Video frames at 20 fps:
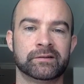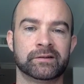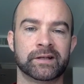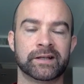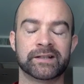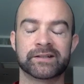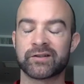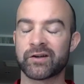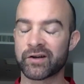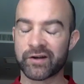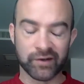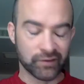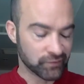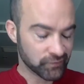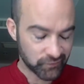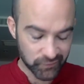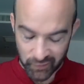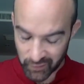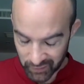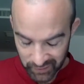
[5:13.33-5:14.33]
is not going to
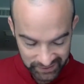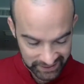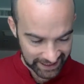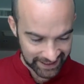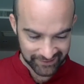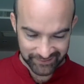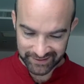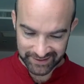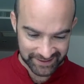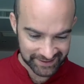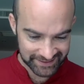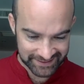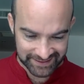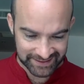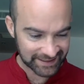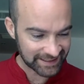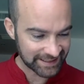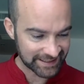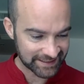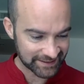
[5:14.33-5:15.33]
fall down at its
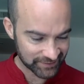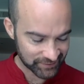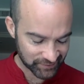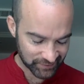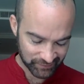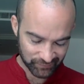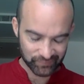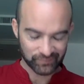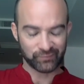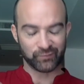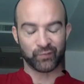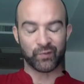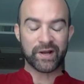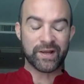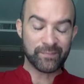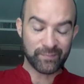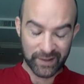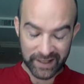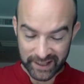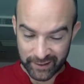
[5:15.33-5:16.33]
knees,
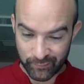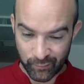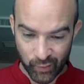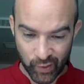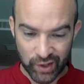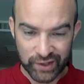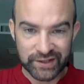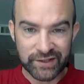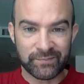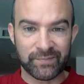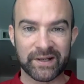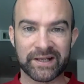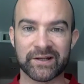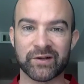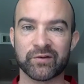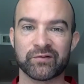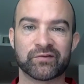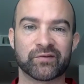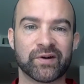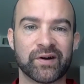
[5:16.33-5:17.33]
weeping and worshipping
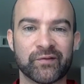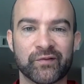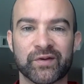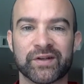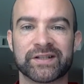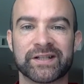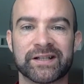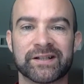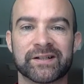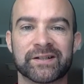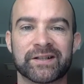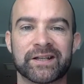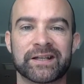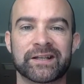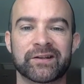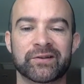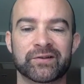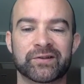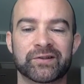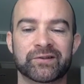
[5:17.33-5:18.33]
you for every single thing
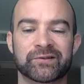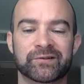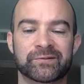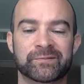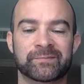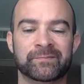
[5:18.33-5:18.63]
you do?